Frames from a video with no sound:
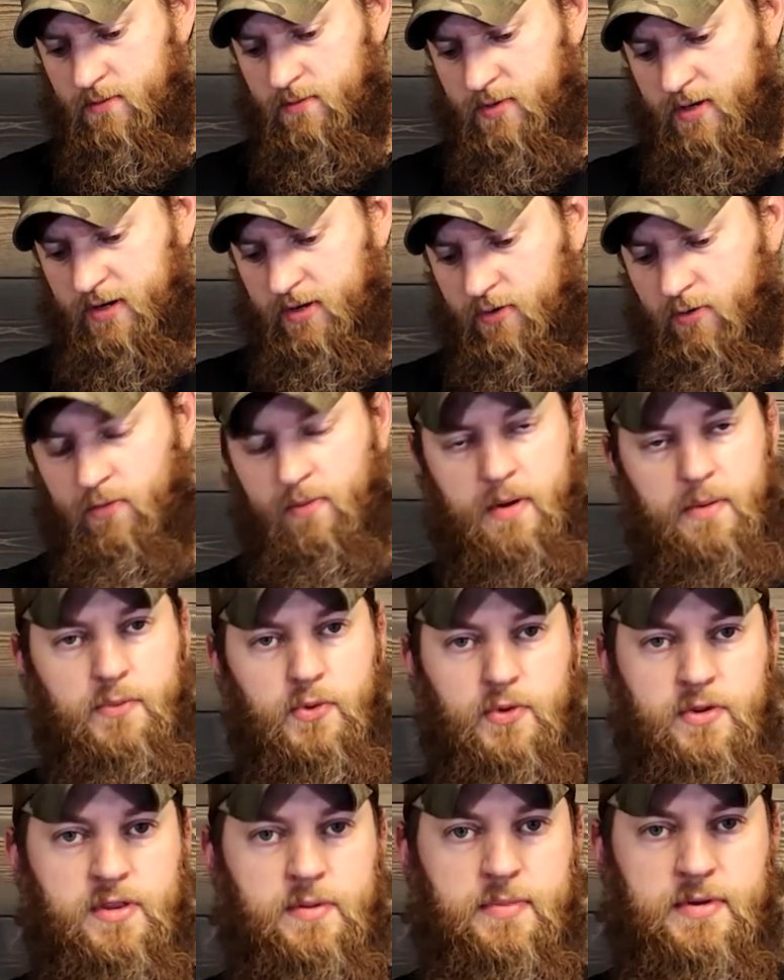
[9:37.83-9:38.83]
I don't
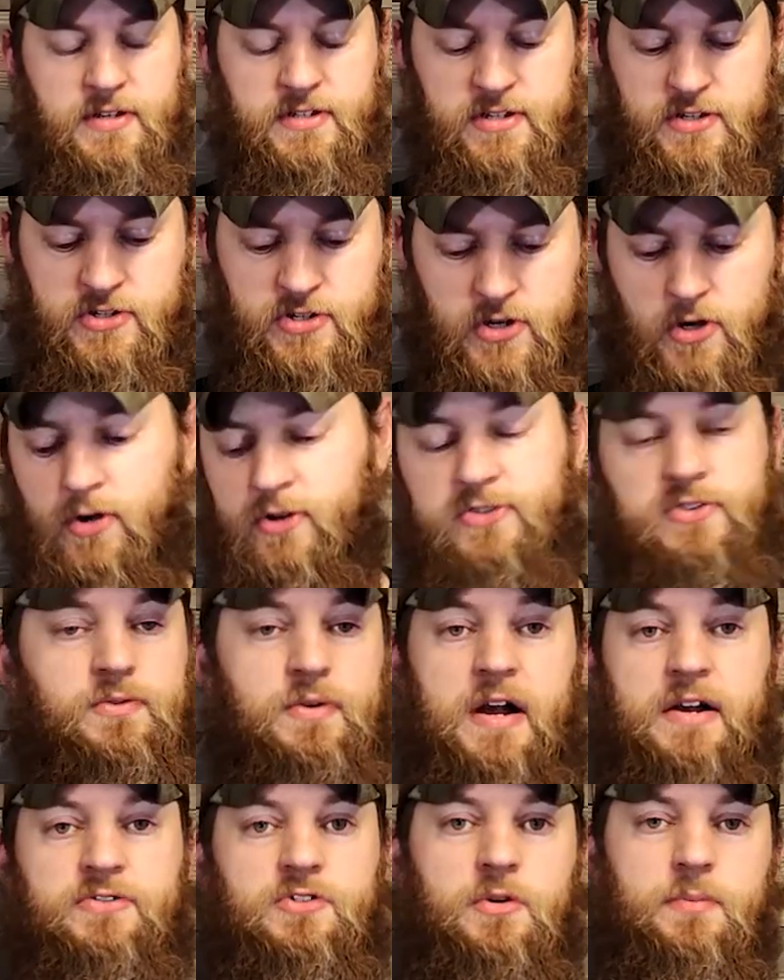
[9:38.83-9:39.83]
remember what the BCG, oh it's a
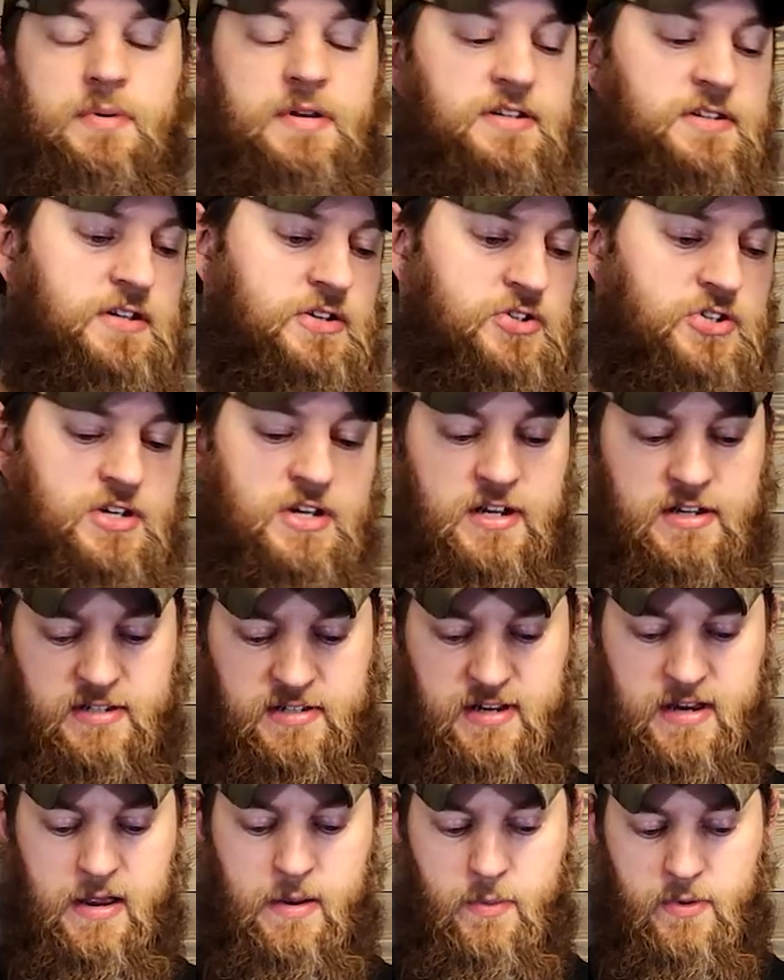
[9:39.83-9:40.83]
Roscoe BCG
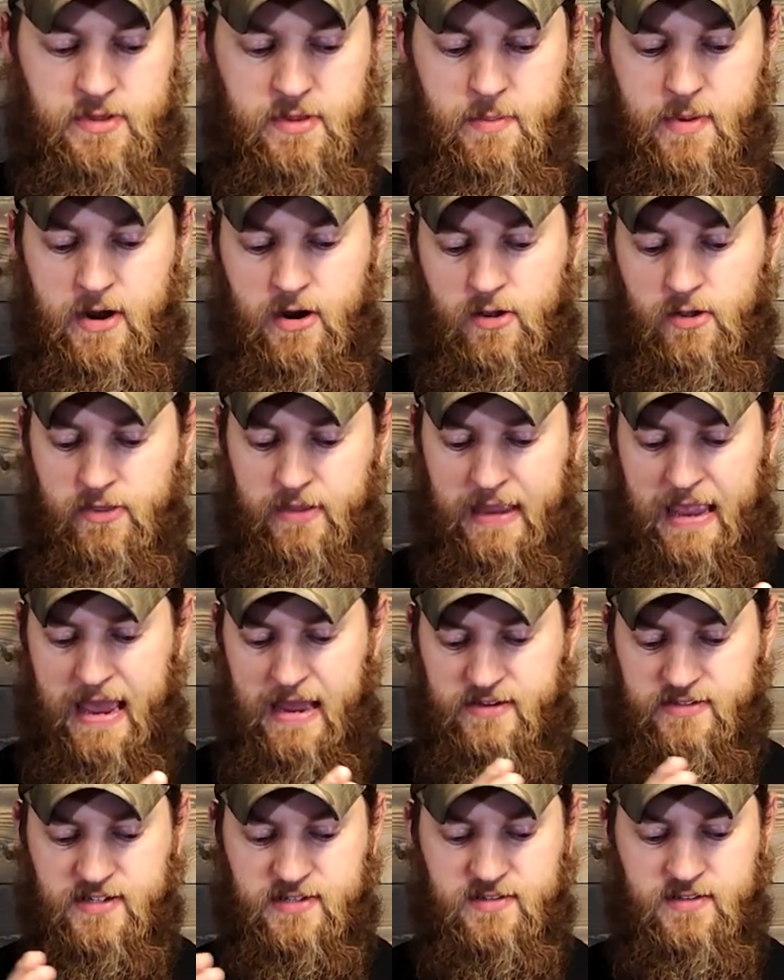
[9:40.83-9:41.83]
because it came with the barrel and the
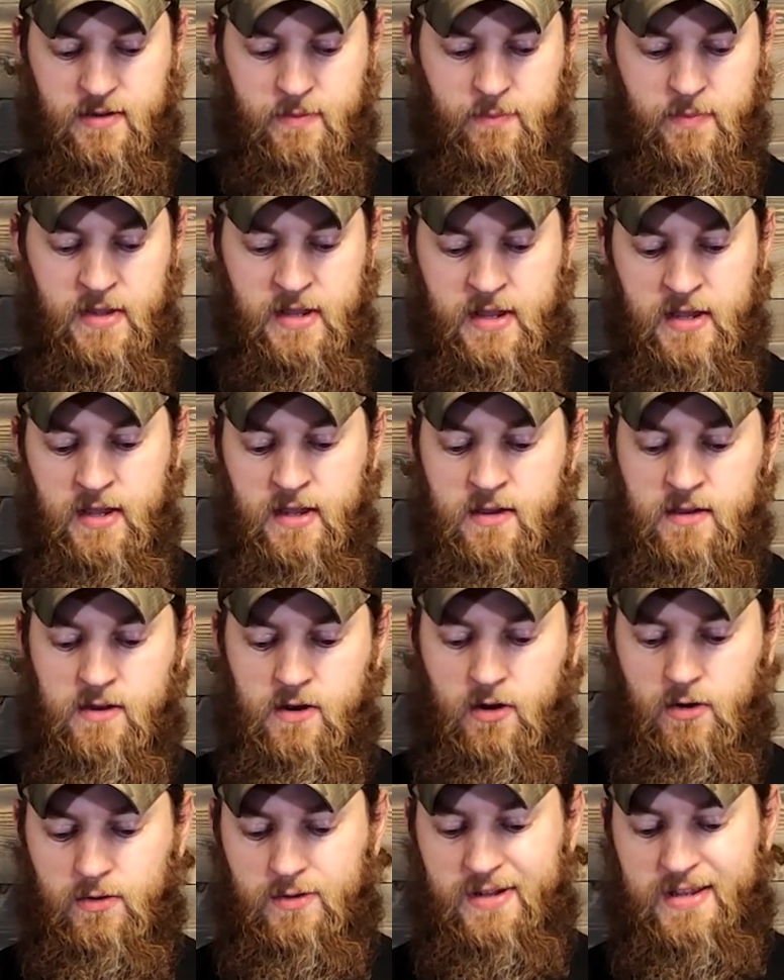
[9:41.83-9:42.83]
gas system.
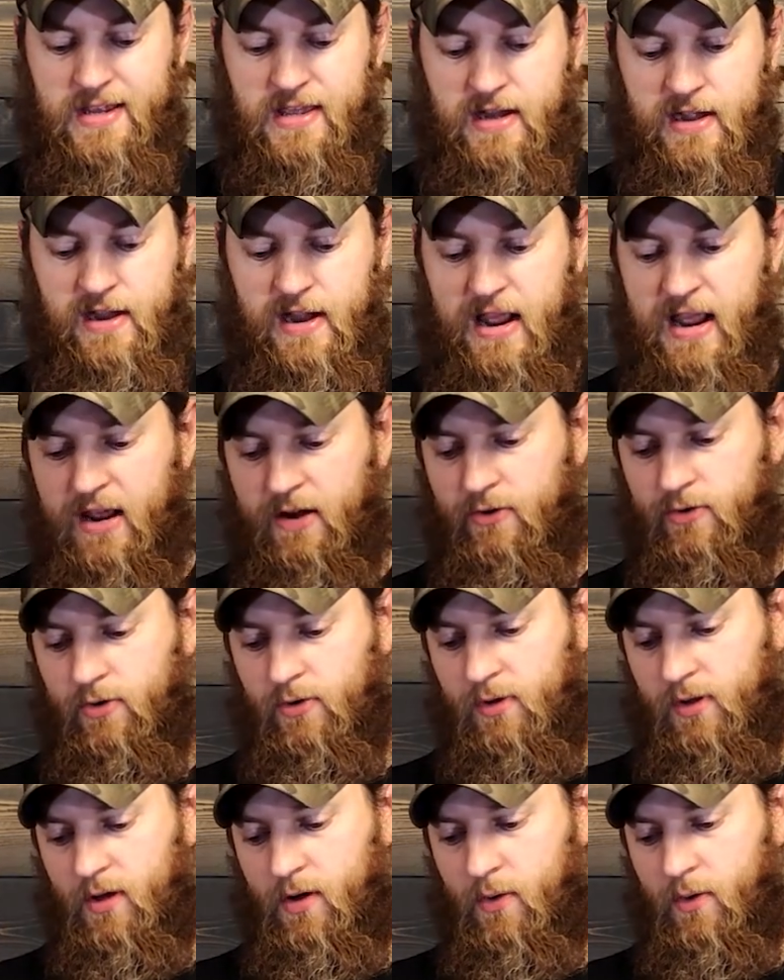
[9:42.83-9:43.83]
Currently in an
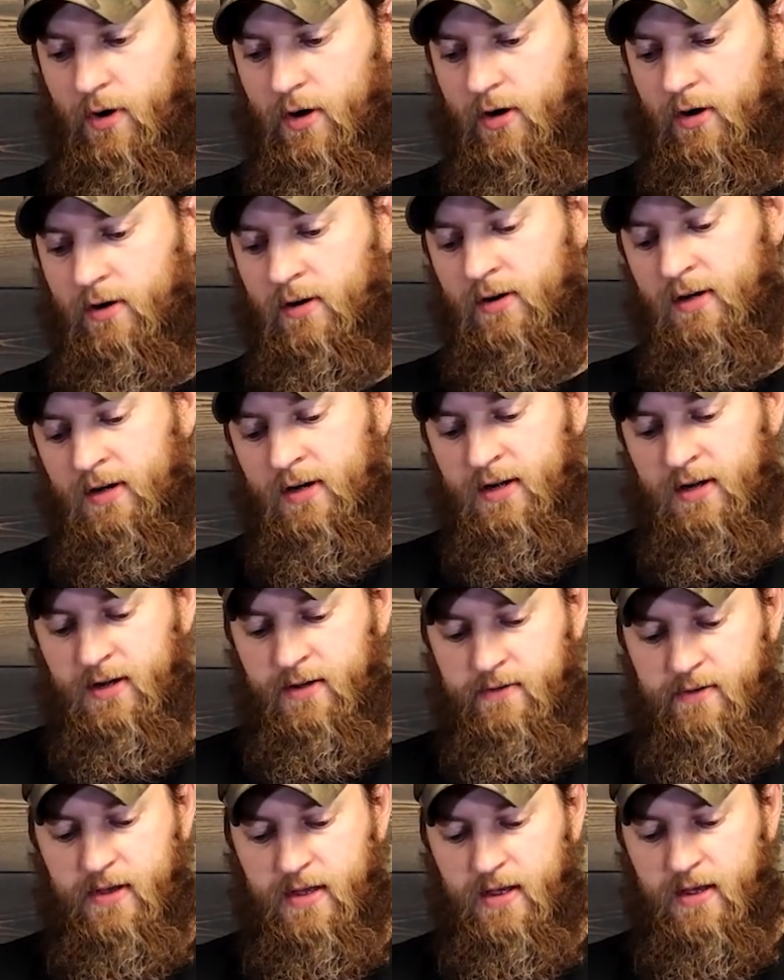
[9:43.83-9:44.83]
Andro lower
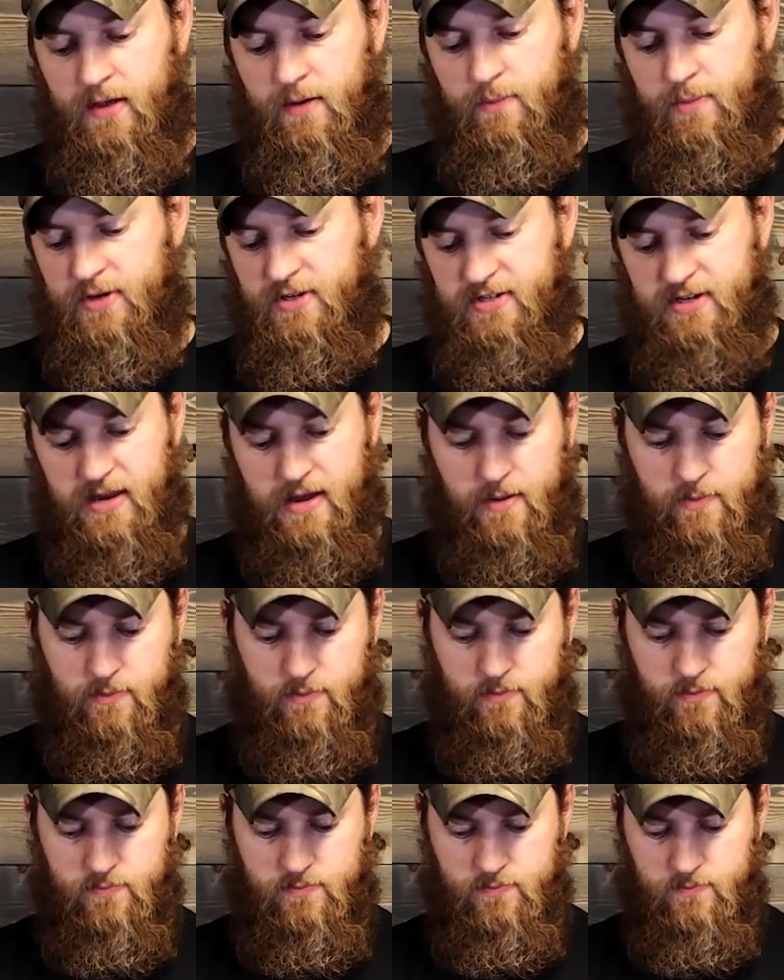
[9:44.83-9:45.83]
and BCM
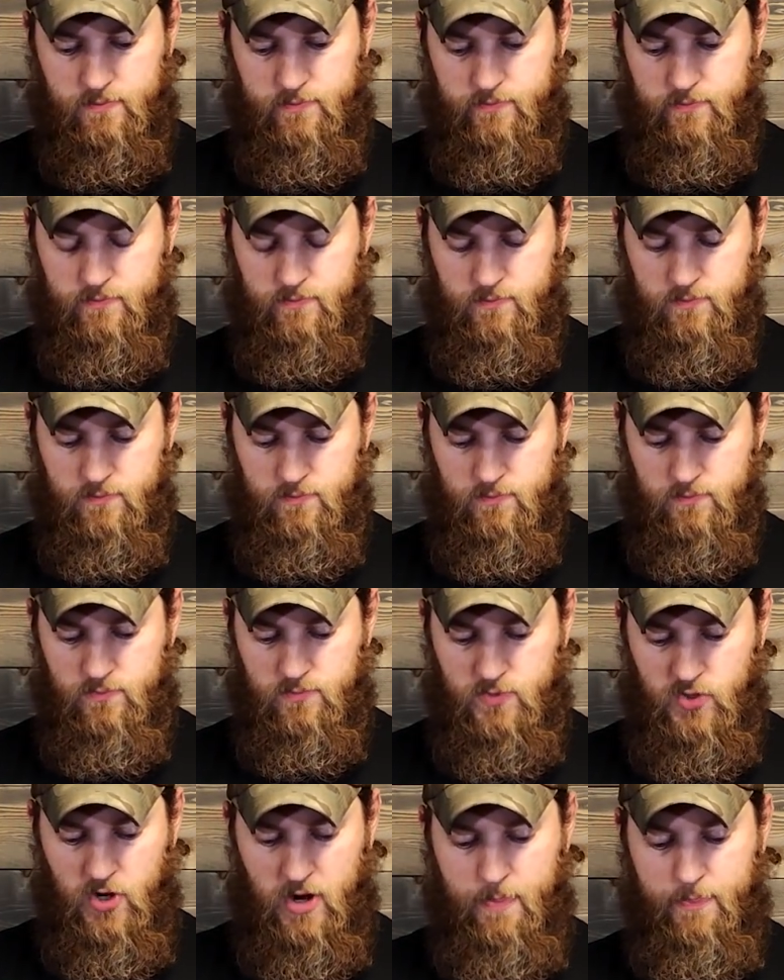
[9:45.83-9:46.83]

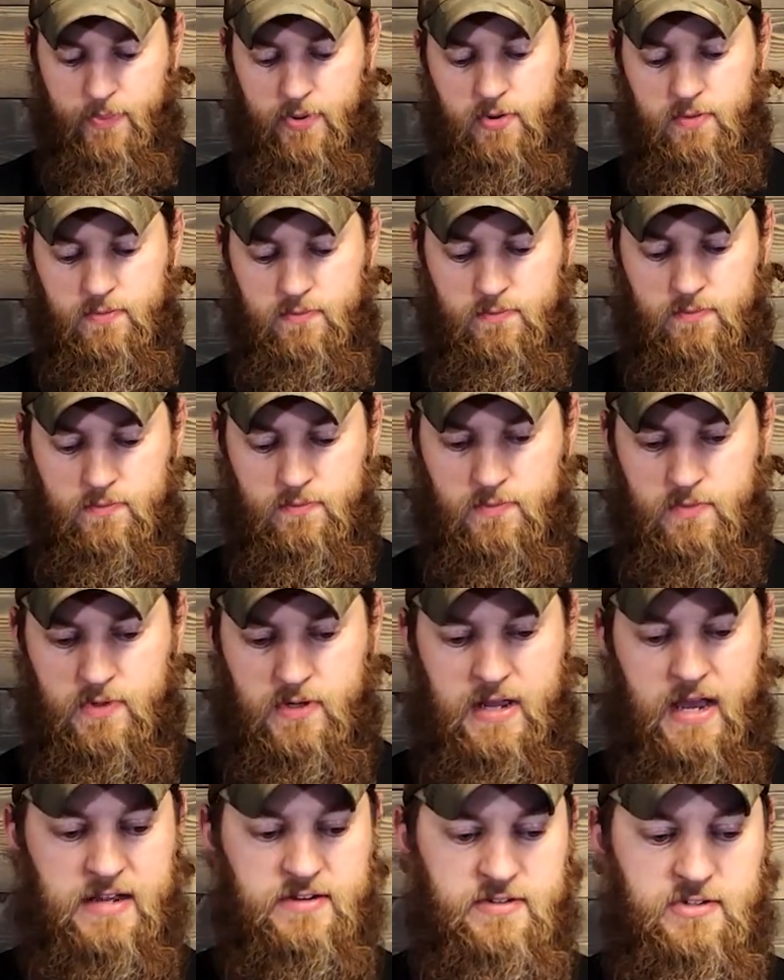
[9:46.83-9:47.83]
grip,
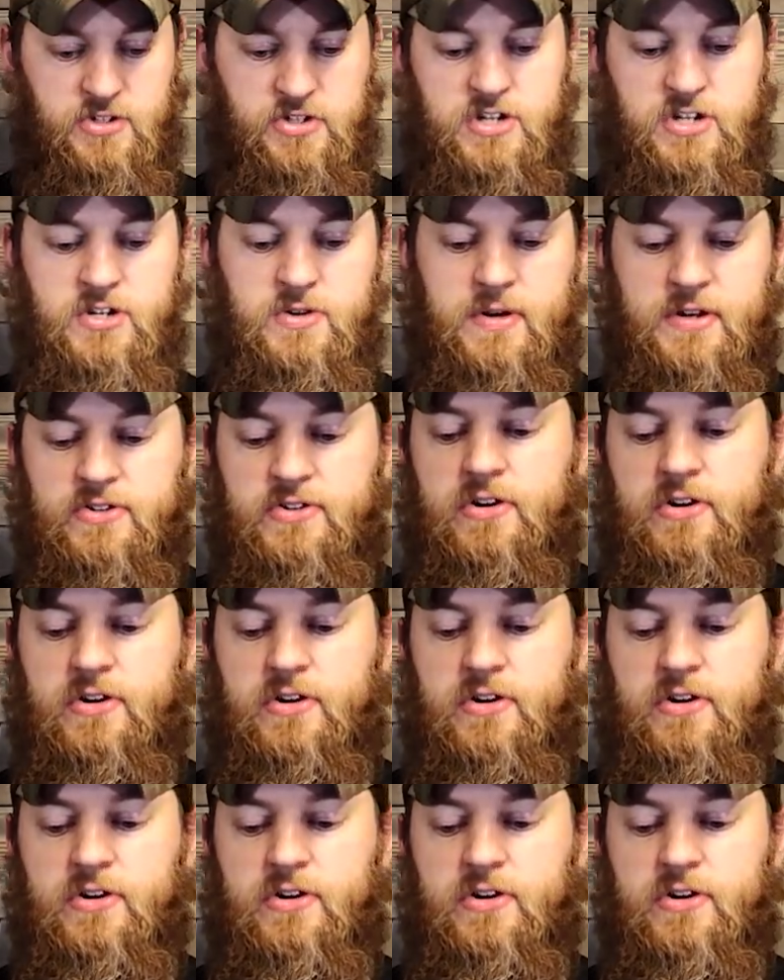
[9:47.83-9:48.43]
Geisley G2S